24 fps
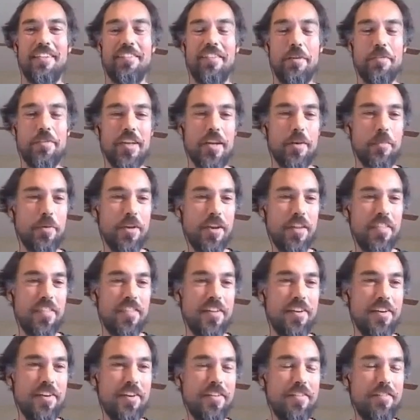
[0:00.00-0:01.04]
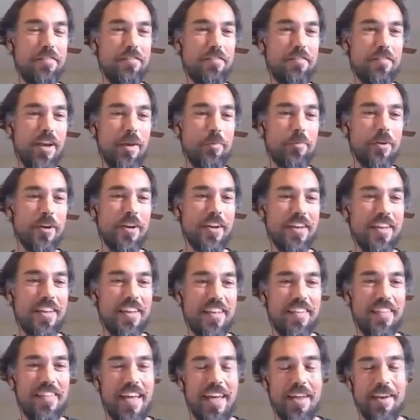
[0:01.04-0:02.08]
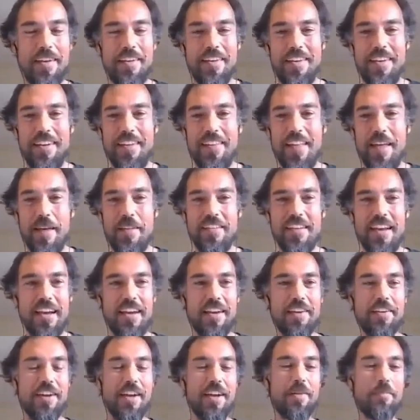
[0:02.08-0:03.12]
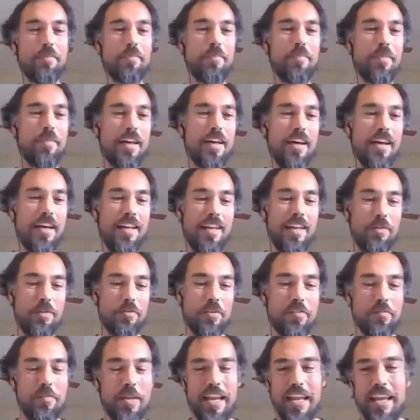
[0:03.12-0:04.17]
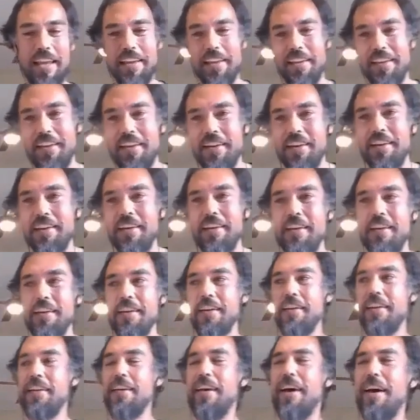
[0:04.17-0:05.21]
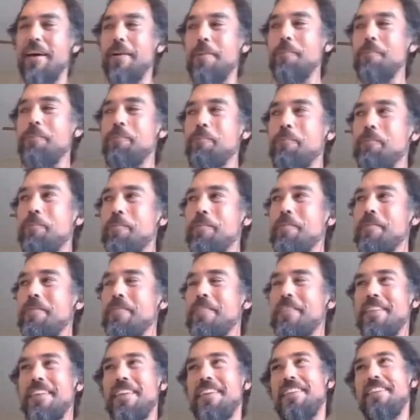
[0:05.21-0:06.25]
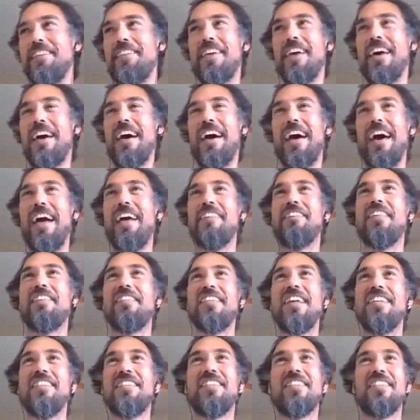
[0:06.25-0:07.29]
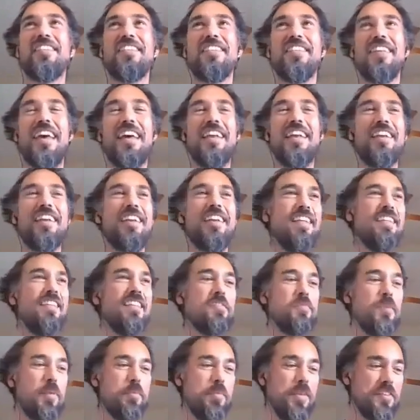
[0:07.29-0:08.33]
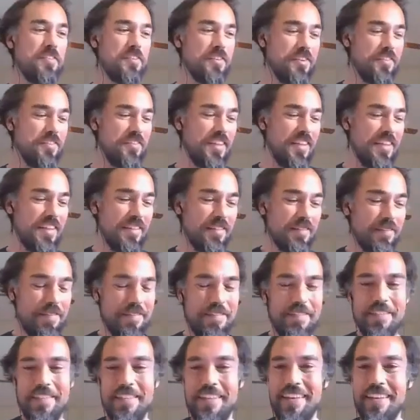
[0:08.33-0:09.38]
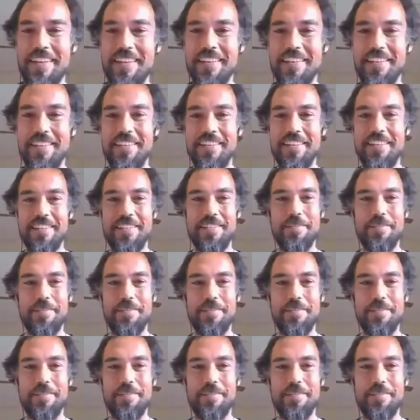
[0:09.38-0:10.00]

if I was going to put a third framework in that in that diagram, uh, it would have been Angular. Um, I have the sense, and and this might be sort of the the